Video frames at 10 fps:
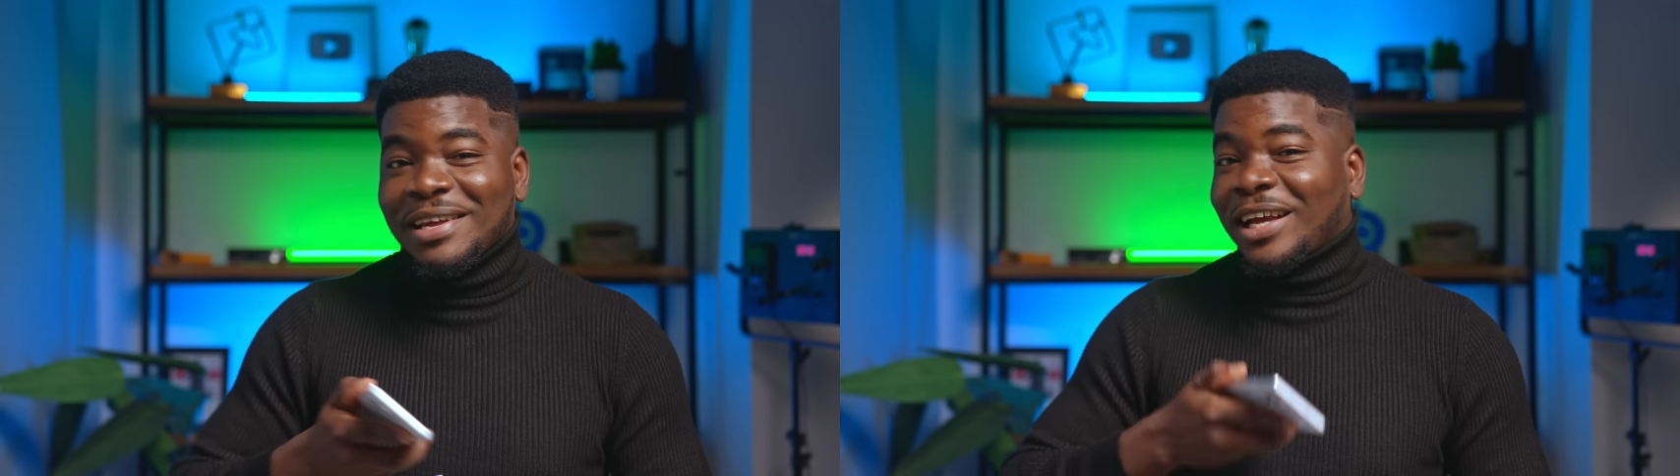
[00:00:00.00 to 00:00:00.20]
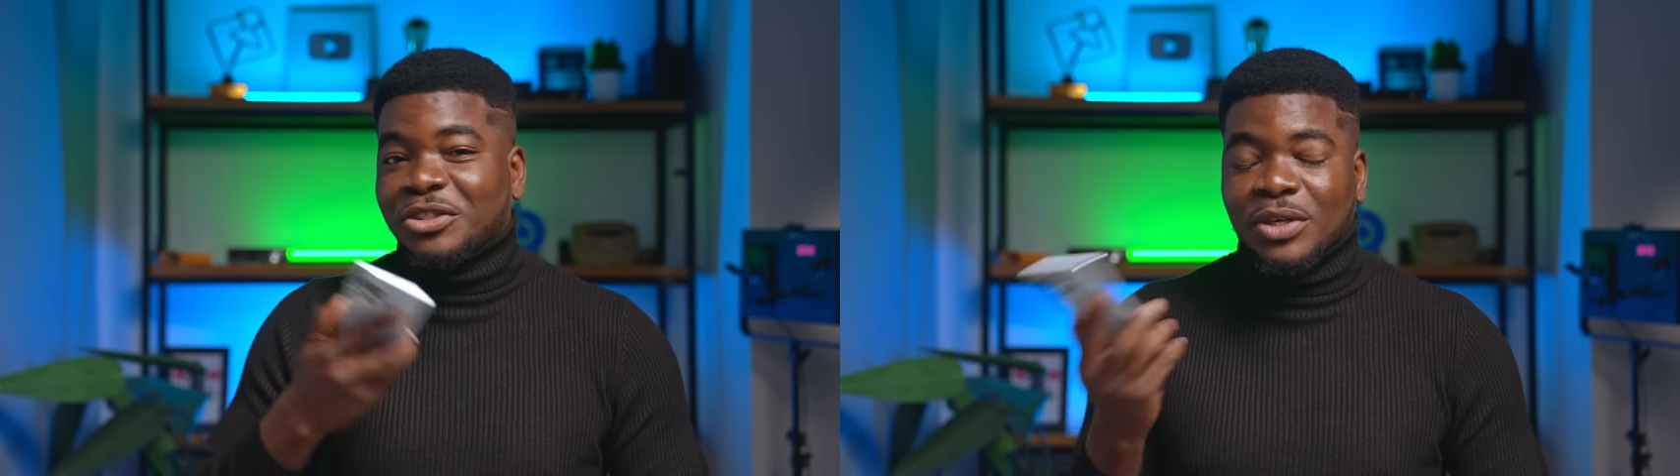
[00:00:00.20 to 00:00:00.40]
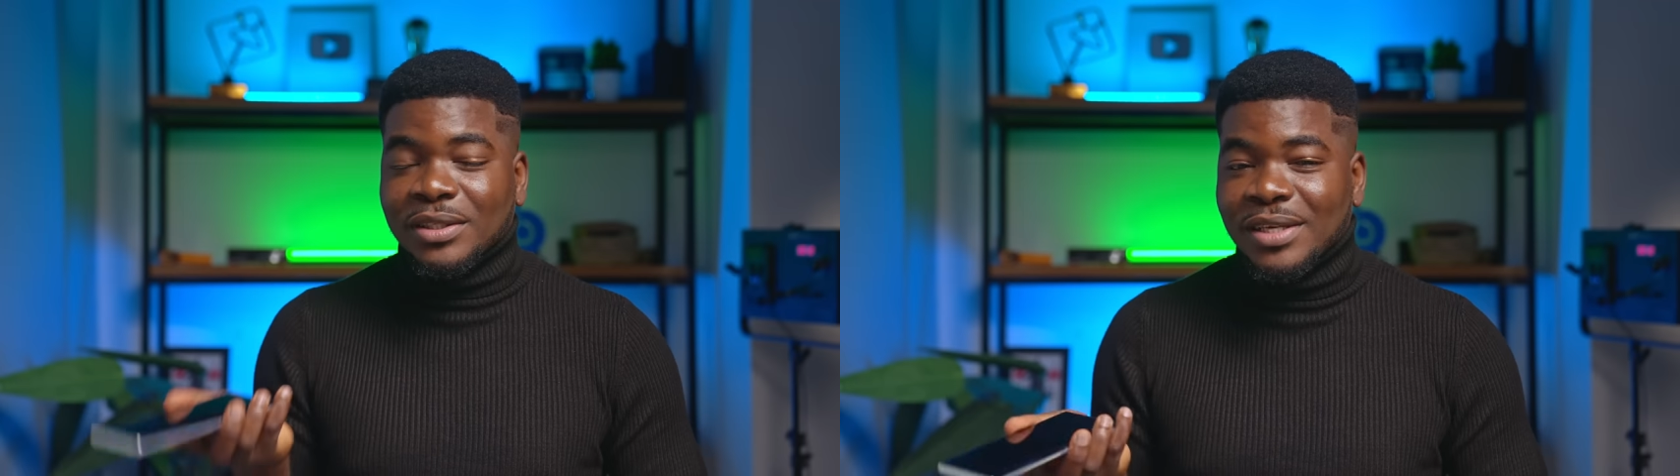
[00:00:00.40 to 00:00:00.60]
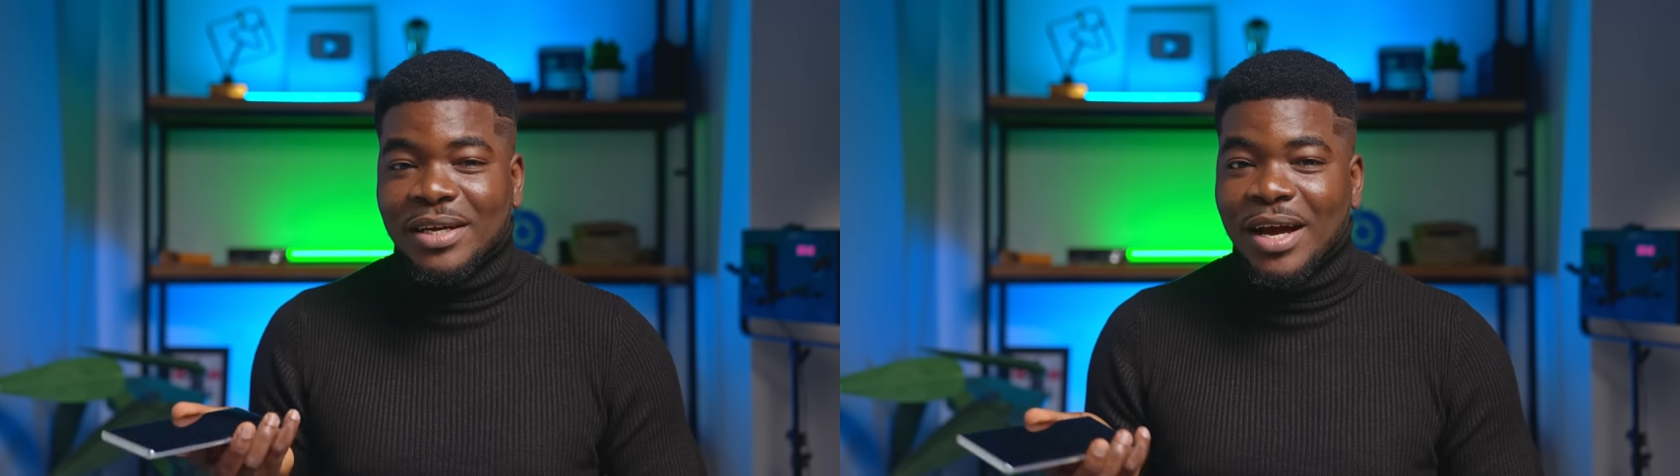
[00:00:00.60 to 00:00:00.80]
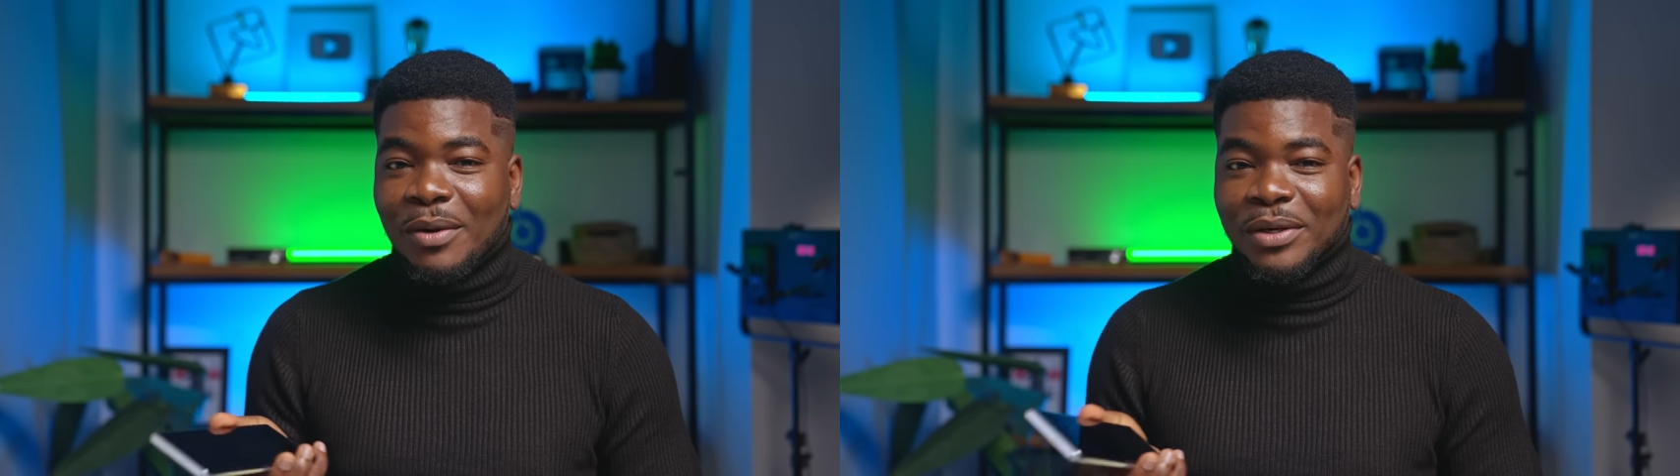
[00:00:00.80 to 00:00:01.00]
extra
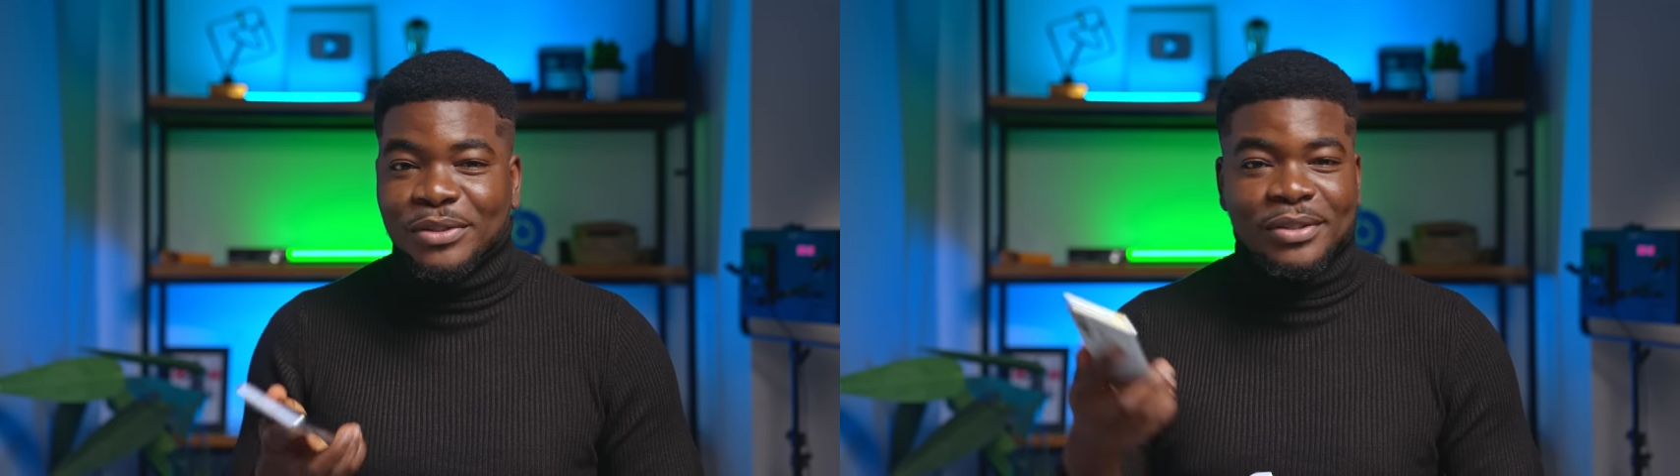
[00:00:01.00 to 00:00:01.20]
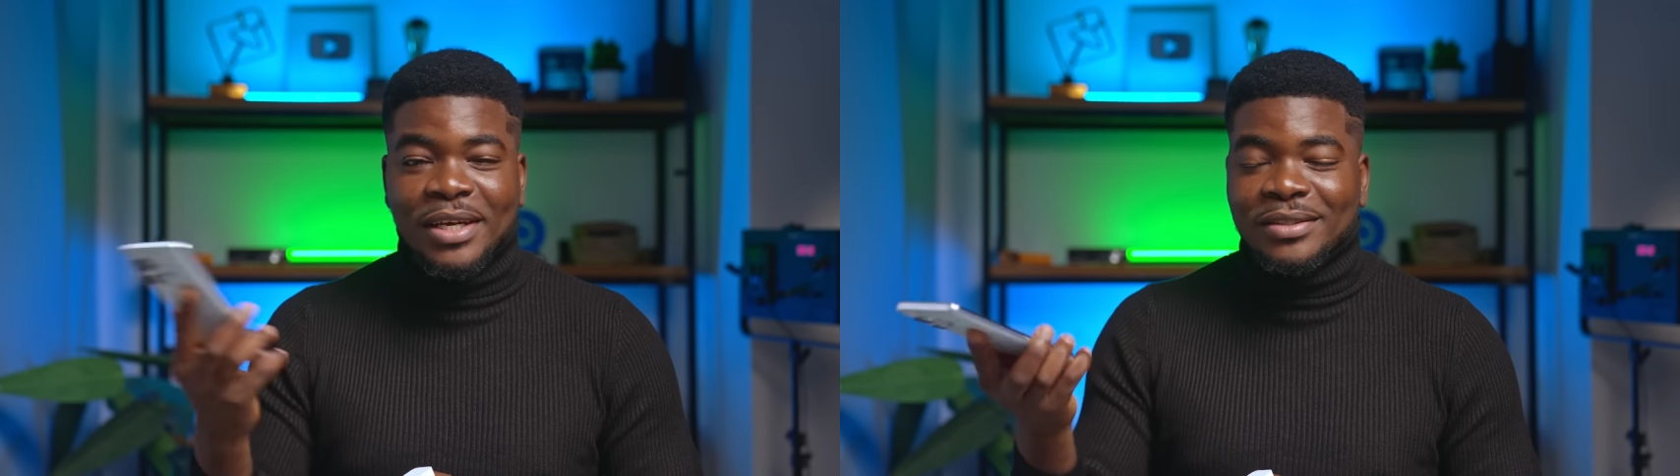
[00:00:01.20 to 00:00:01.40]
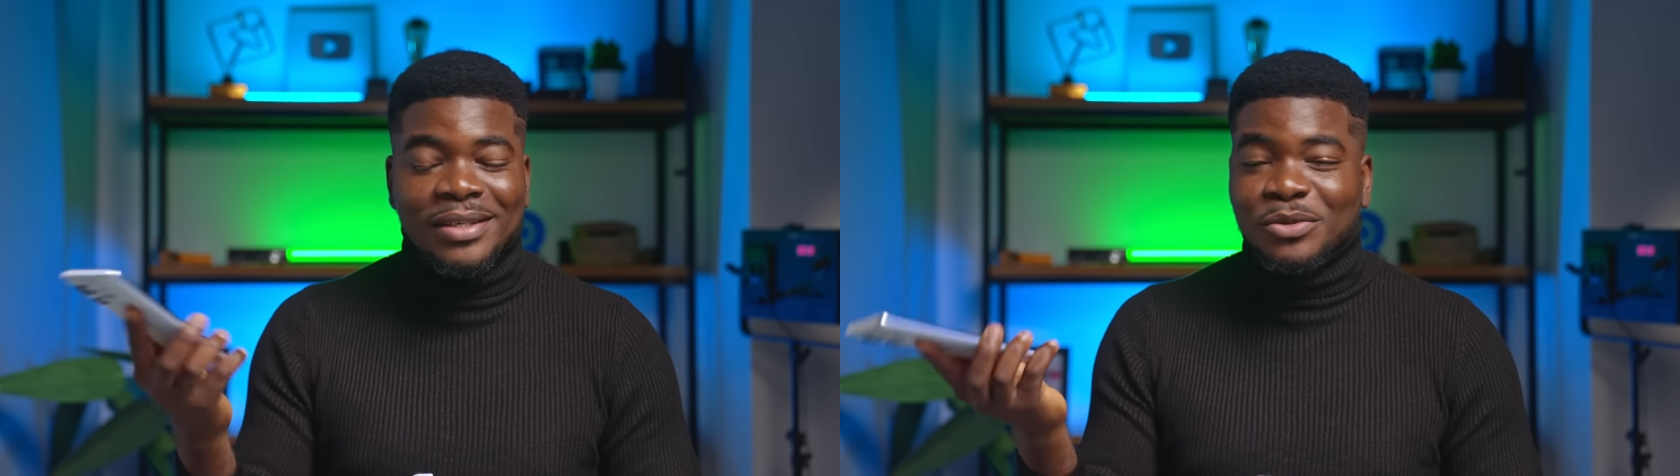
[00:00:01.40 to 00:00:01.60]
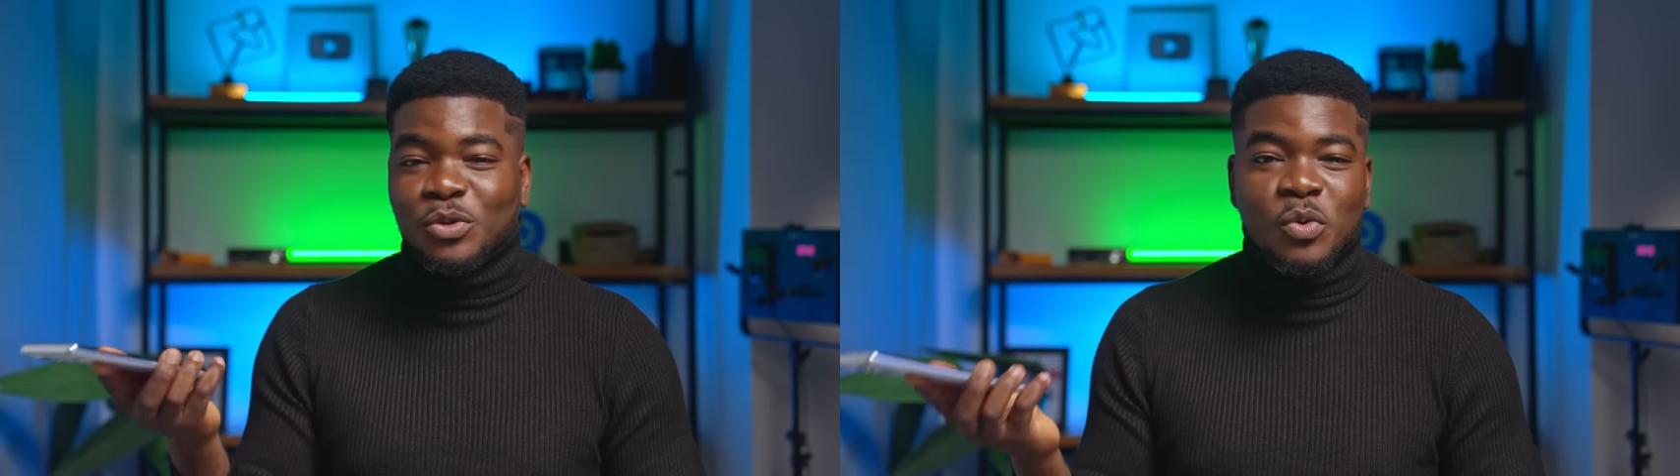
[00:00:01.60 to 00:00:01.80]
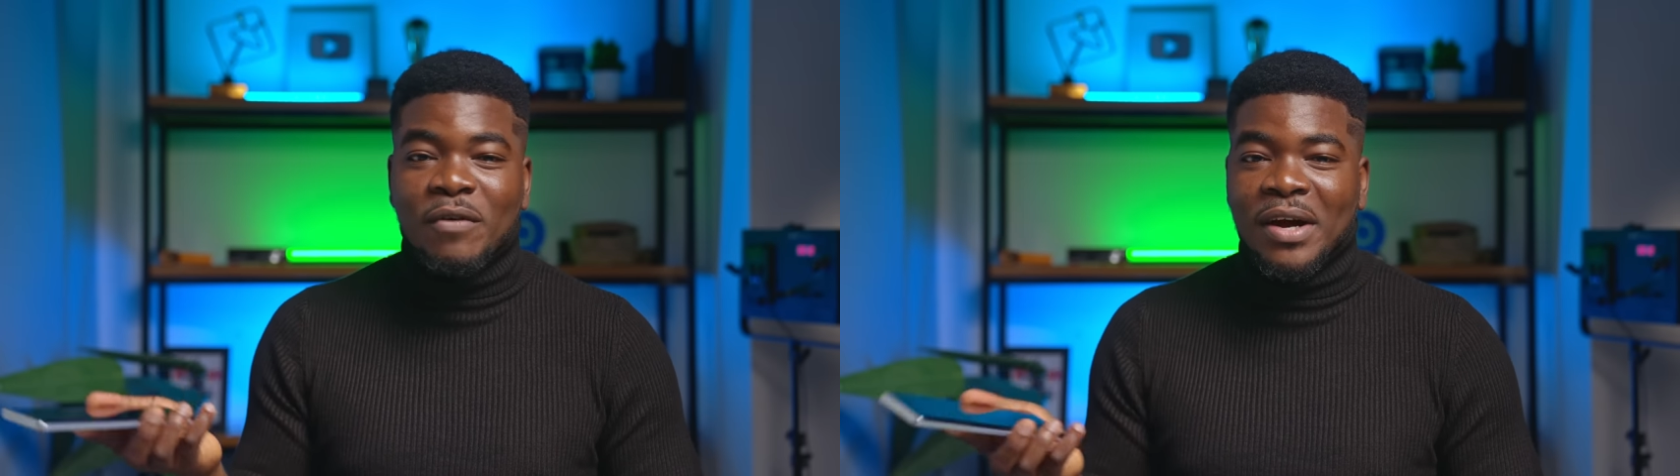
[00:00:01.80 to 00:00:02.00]
ten hours ten
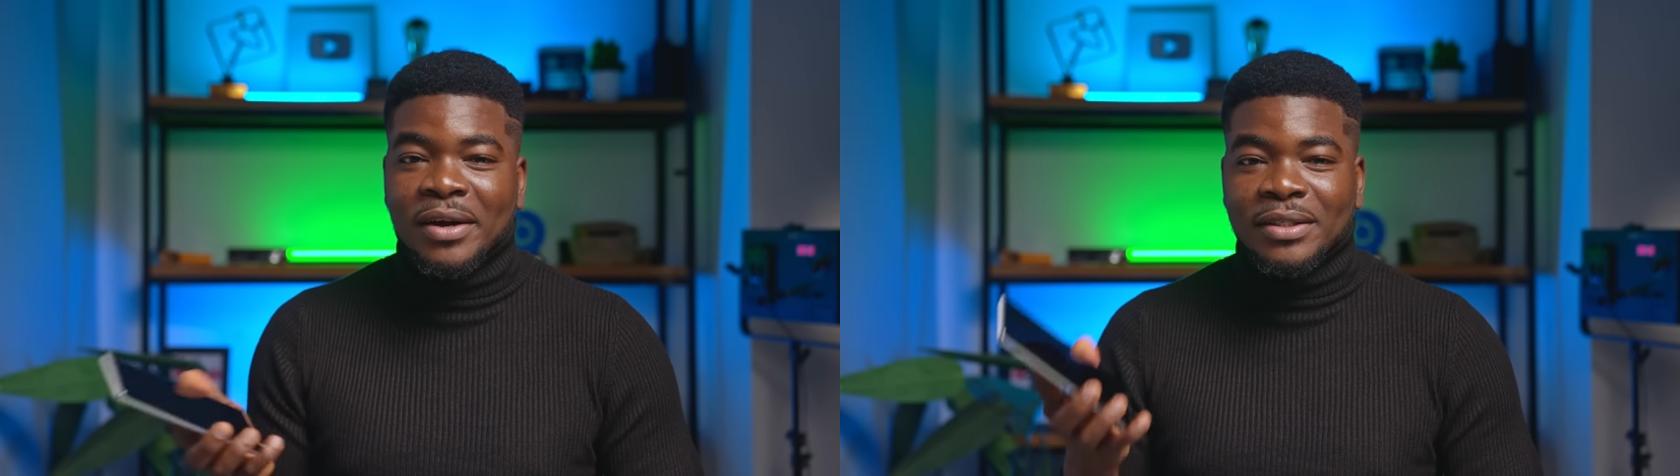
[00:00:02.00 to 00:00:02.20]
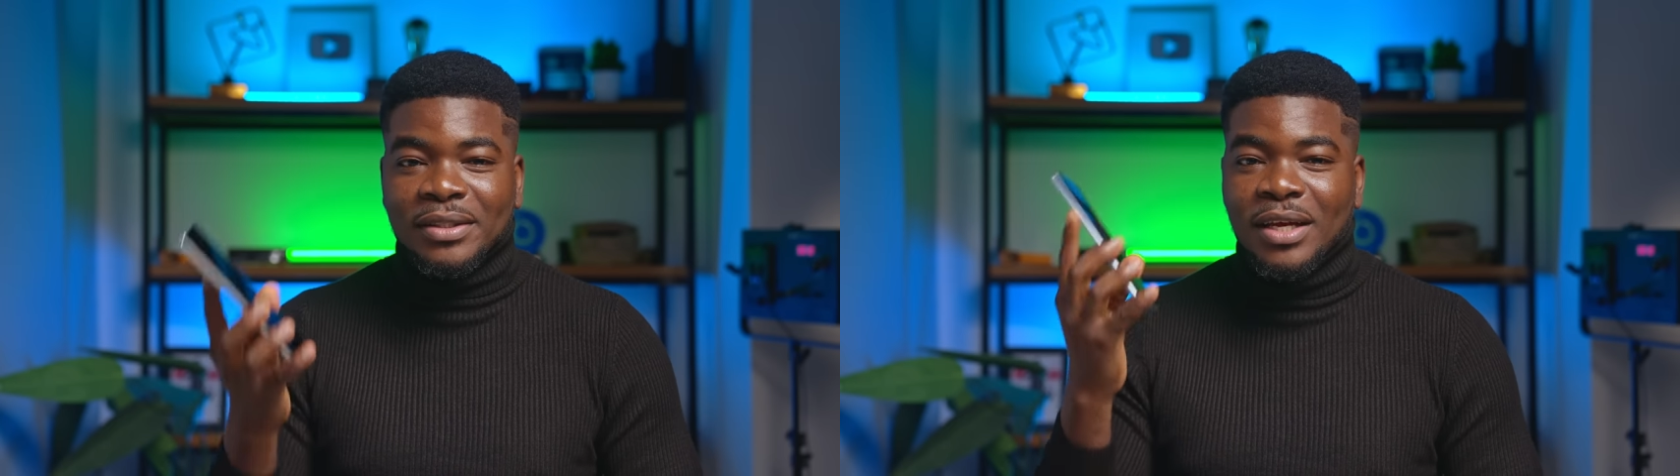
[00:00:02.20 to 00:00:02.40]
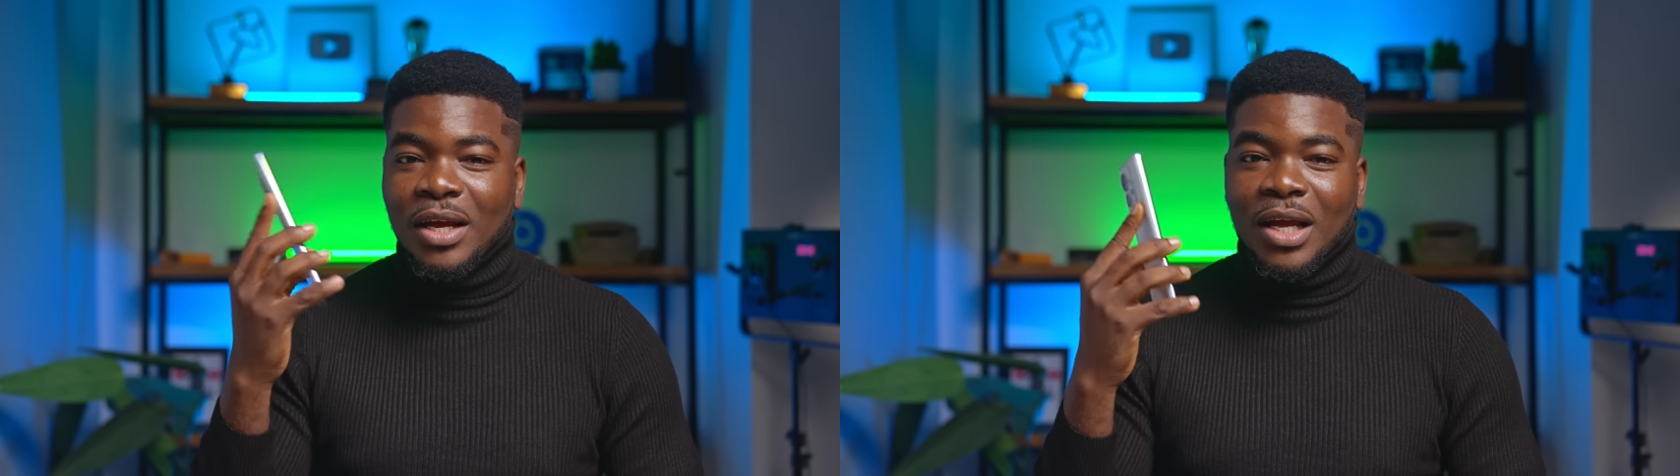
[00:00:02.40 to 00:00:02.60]
to twelve hours,